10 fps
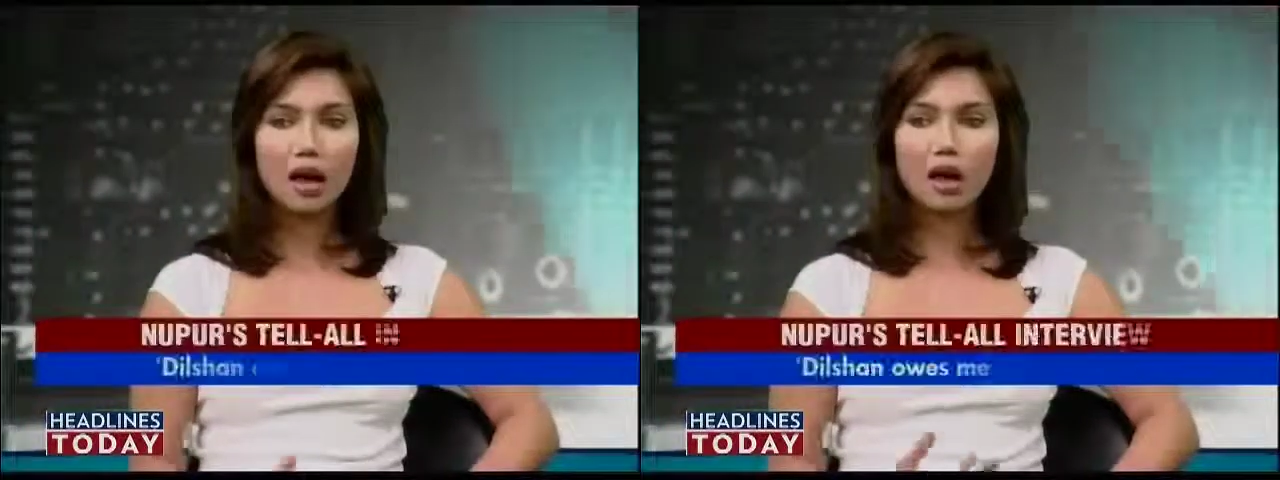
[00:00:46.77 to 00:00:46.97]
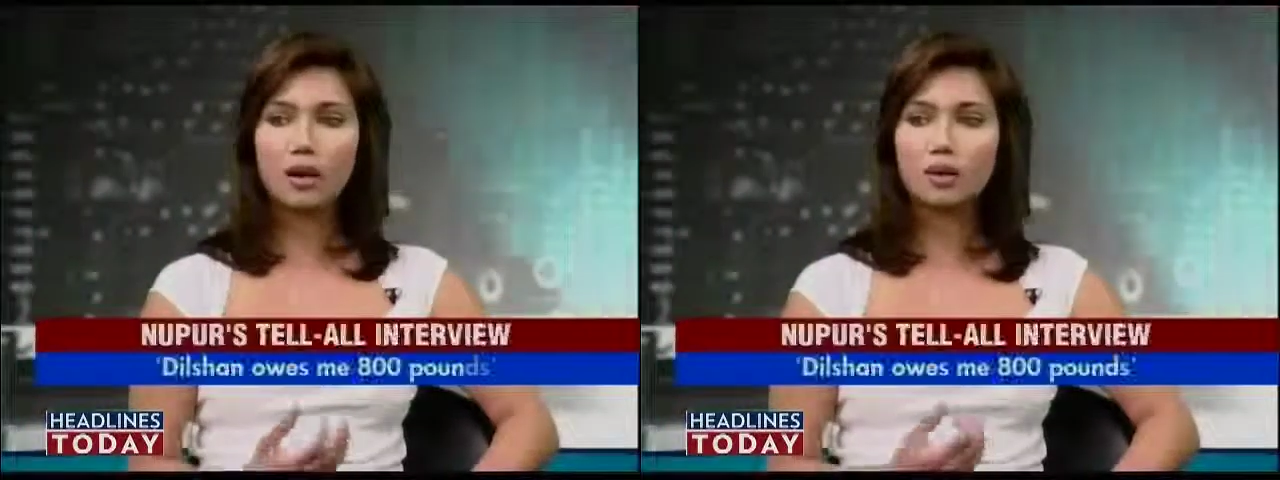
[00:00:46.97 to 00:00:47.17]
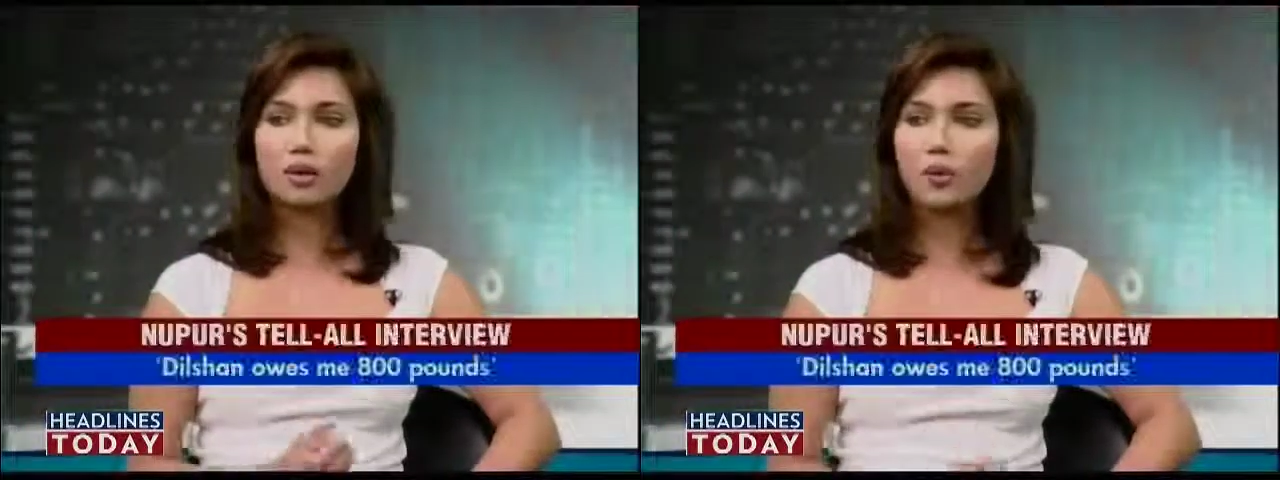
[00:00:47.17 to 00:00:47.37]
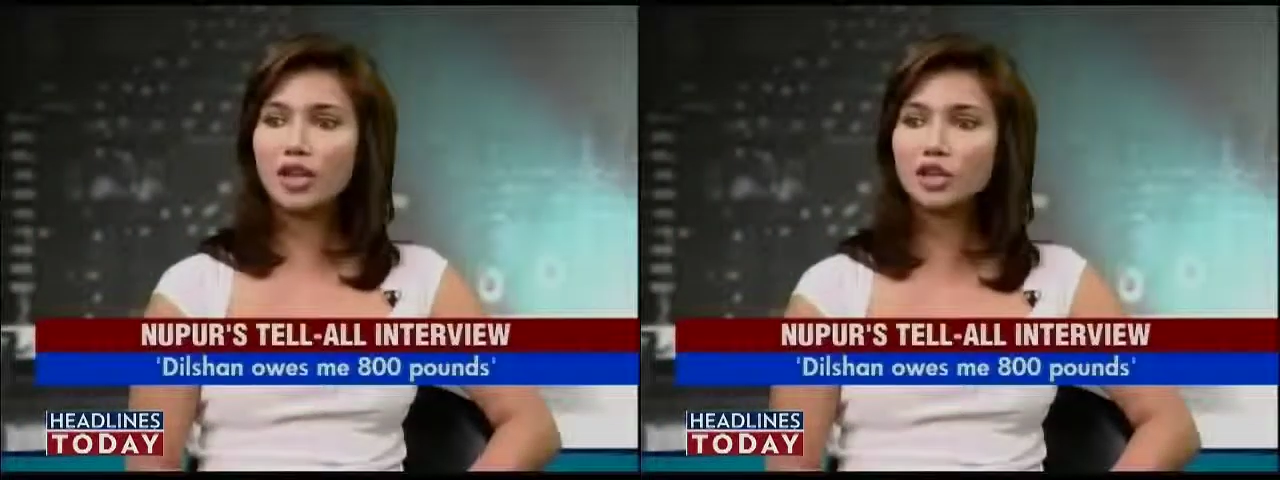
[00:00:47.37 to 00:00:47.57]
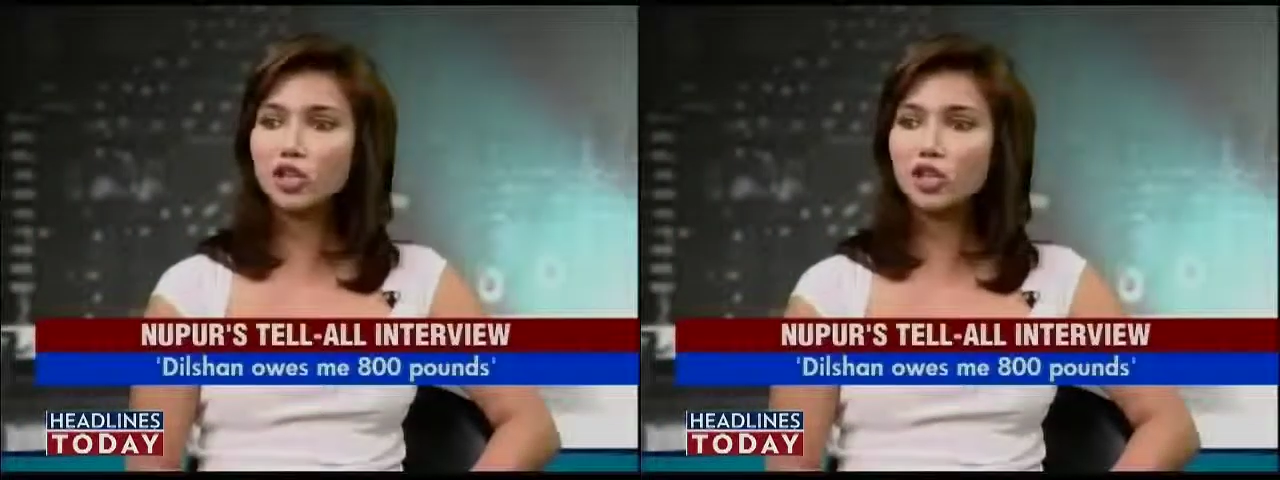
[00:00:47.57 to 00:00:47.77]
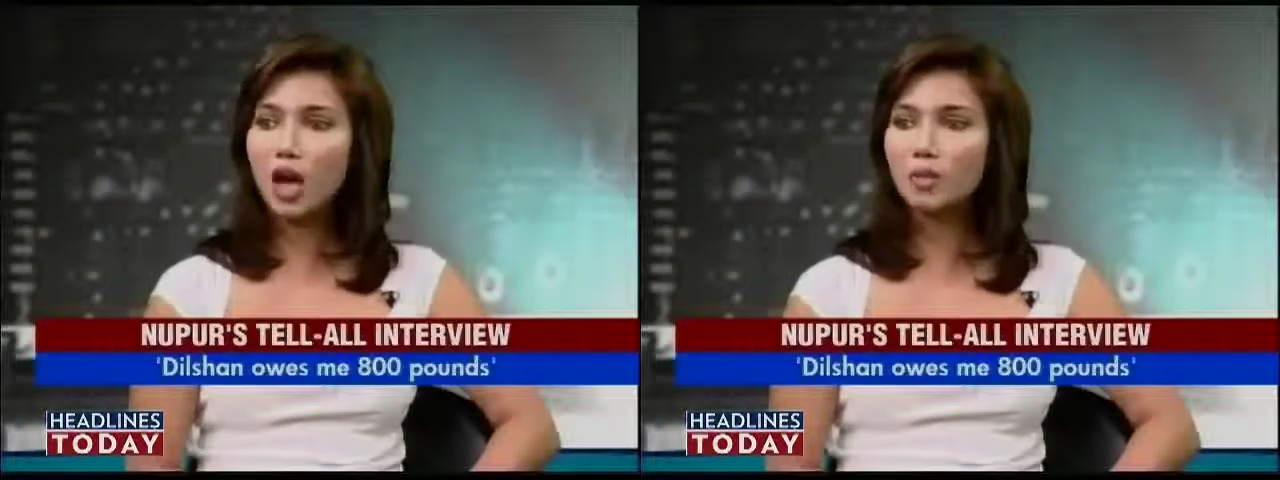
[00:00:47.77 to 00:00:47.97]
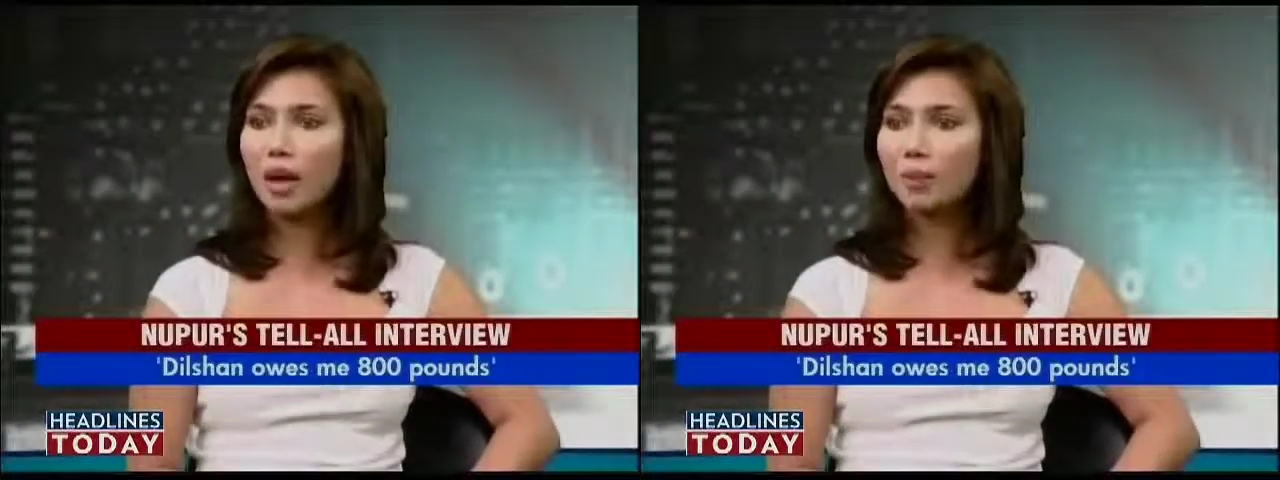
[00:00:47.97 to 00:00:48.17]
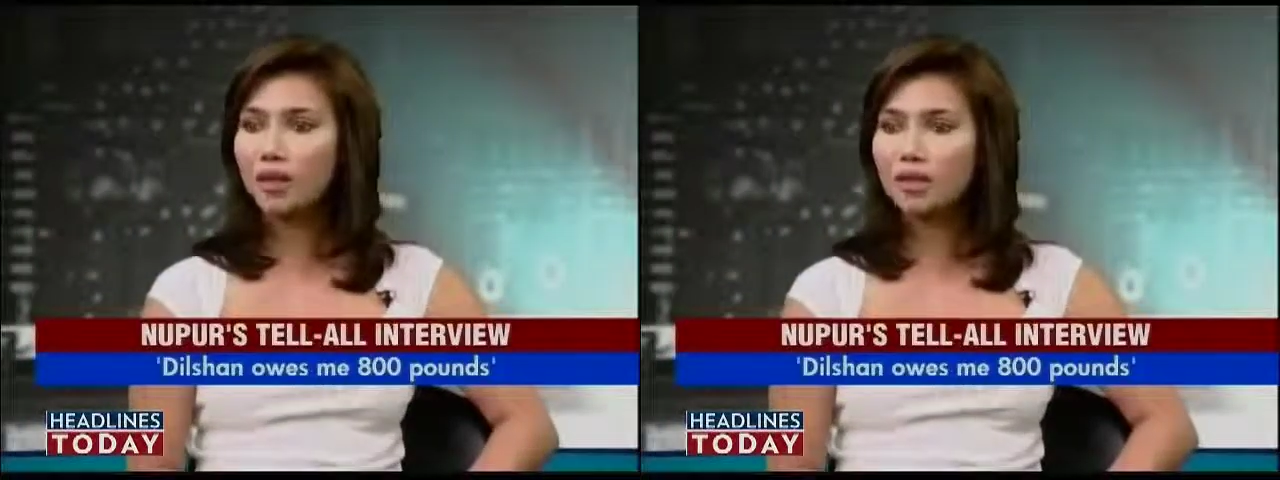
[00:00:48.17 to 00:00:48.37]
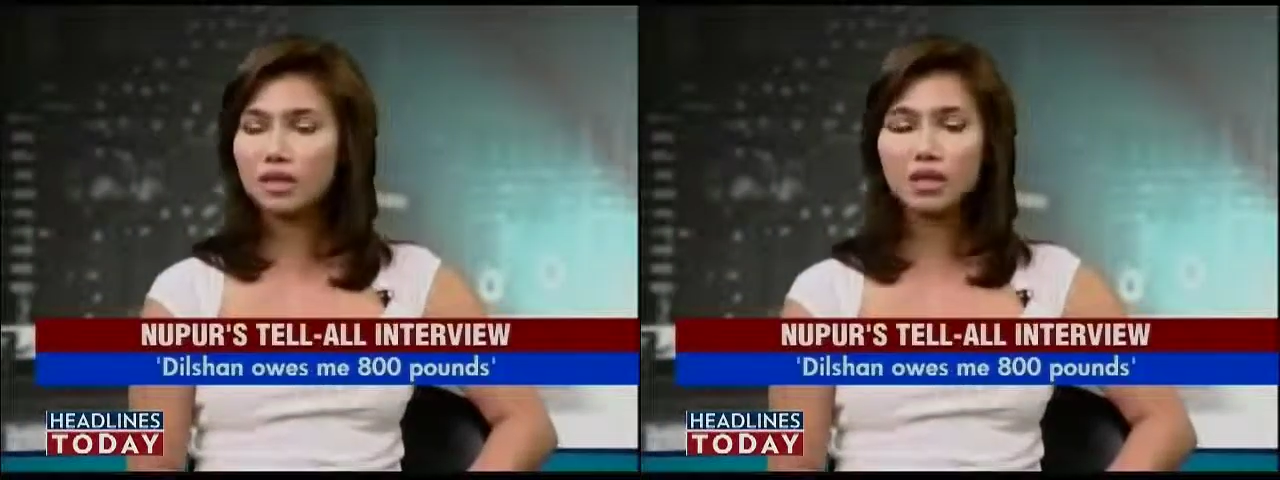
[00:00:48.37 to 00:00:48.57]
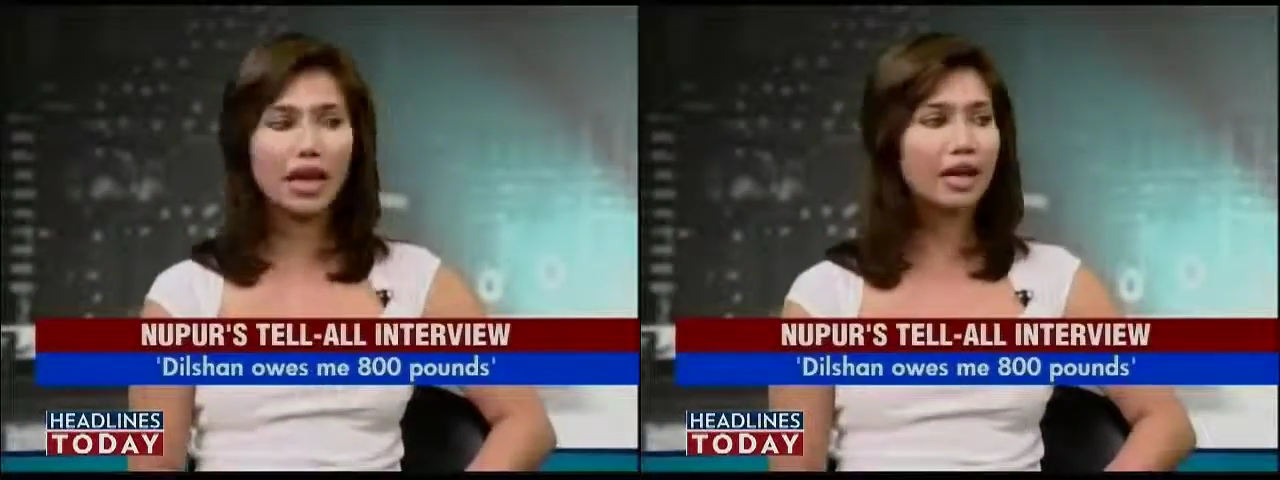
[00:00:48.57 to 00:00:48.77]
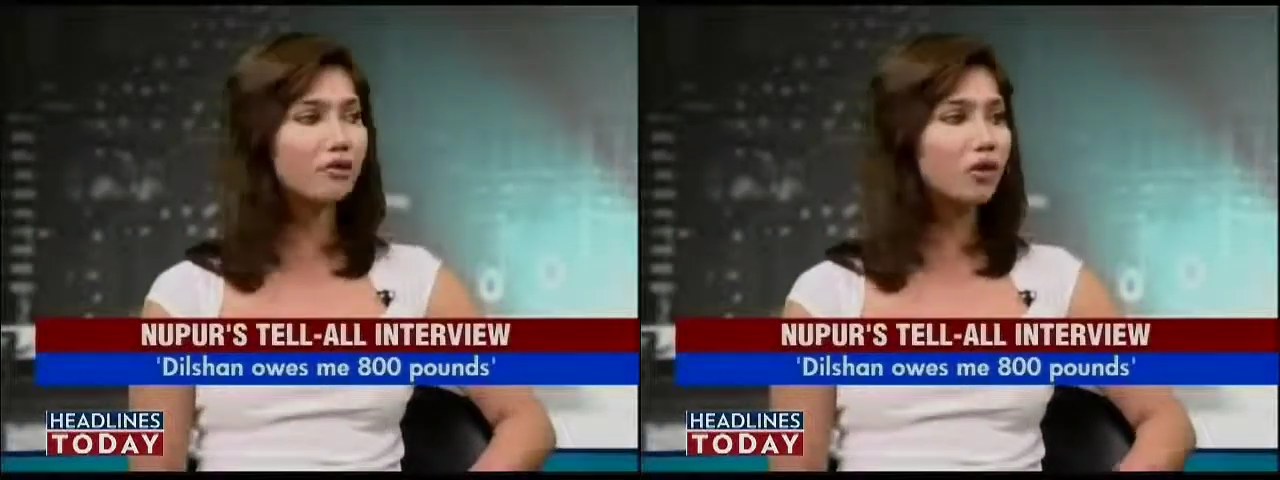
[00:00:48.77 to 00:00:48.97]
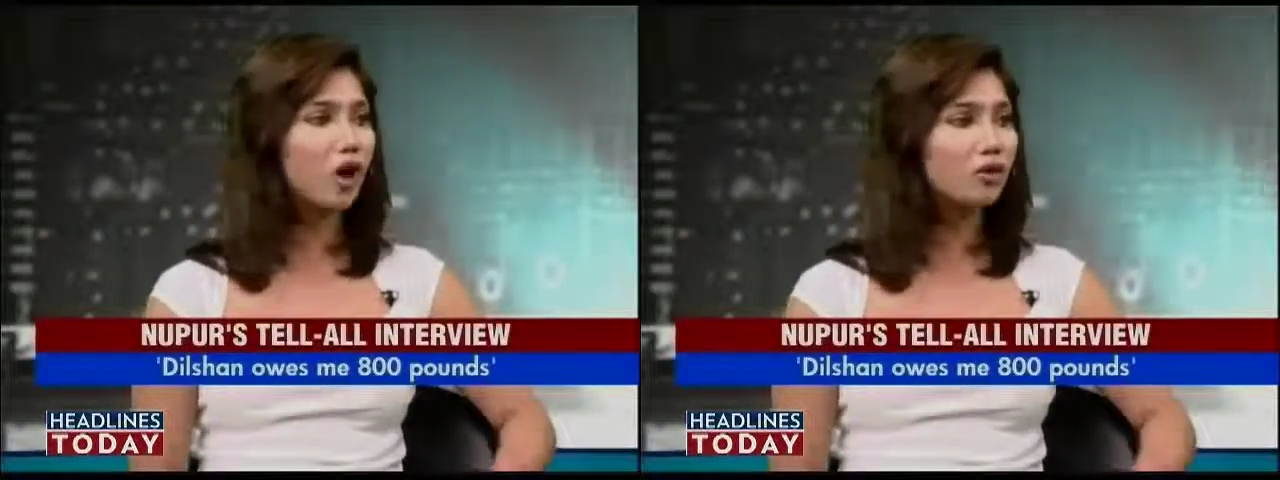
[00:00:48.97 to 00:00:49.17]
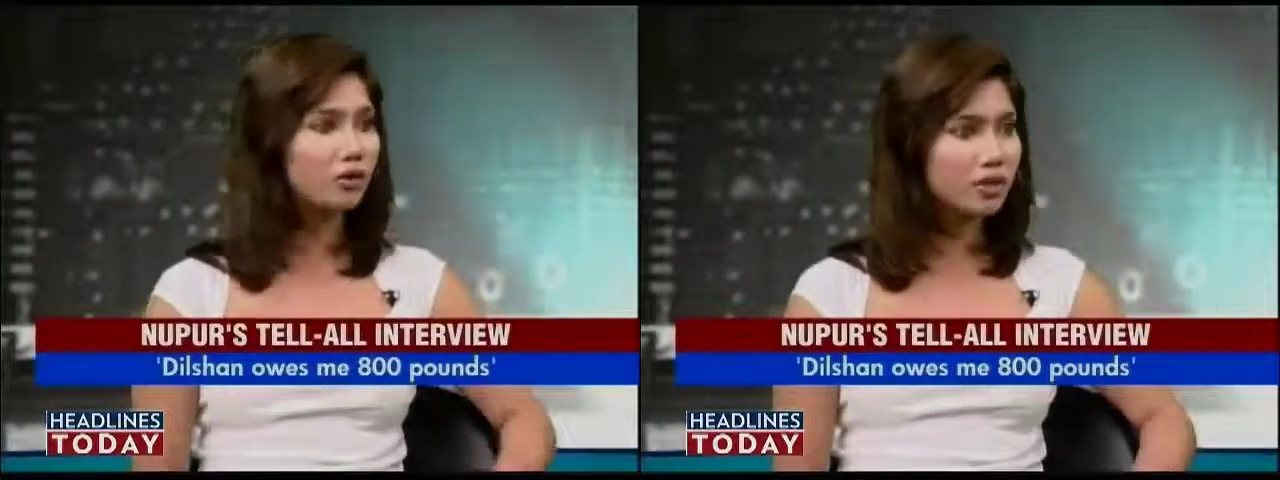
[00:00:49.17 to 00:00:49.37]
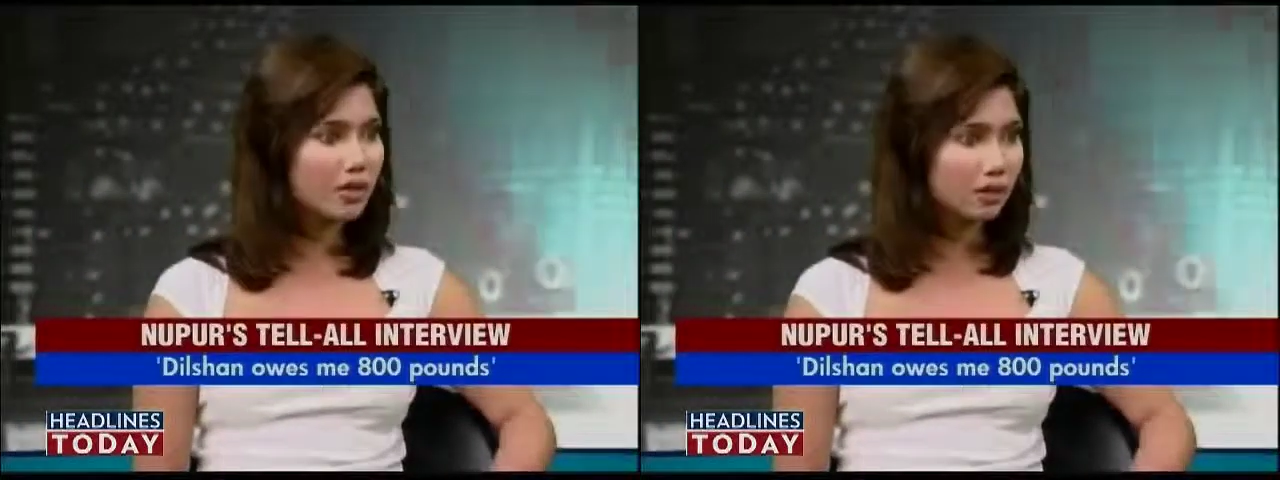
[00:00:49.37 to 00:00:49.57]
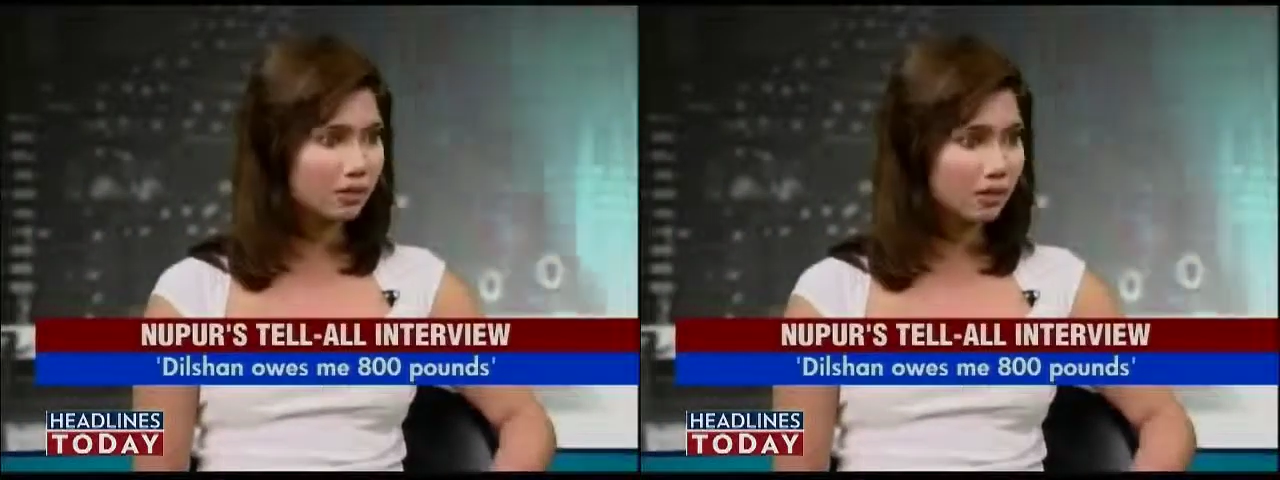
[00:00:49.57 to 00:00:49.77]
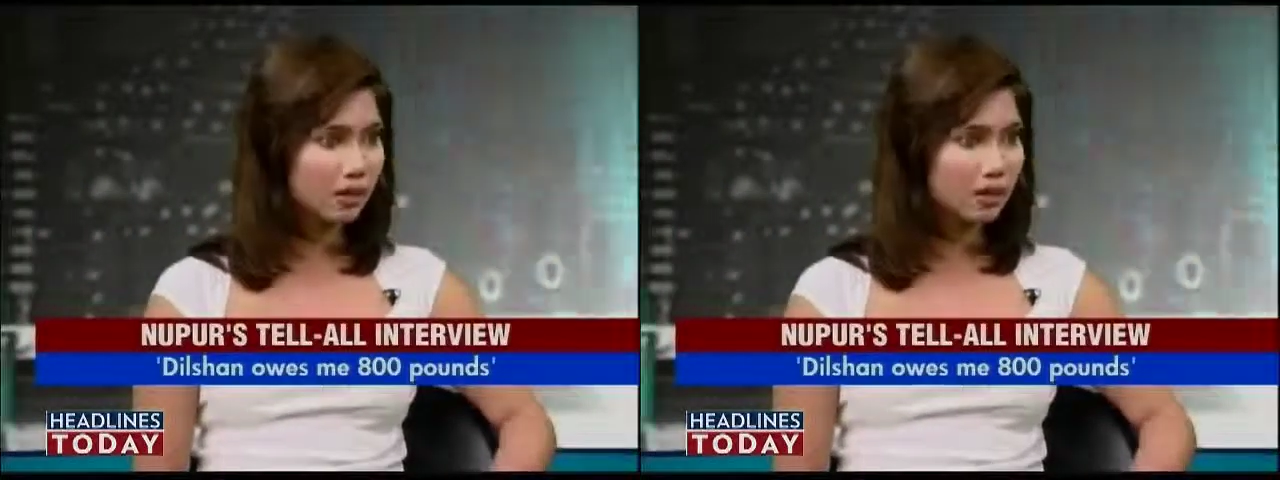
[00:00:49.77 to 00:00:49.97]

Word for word: Uh, questions on my personal life are not risen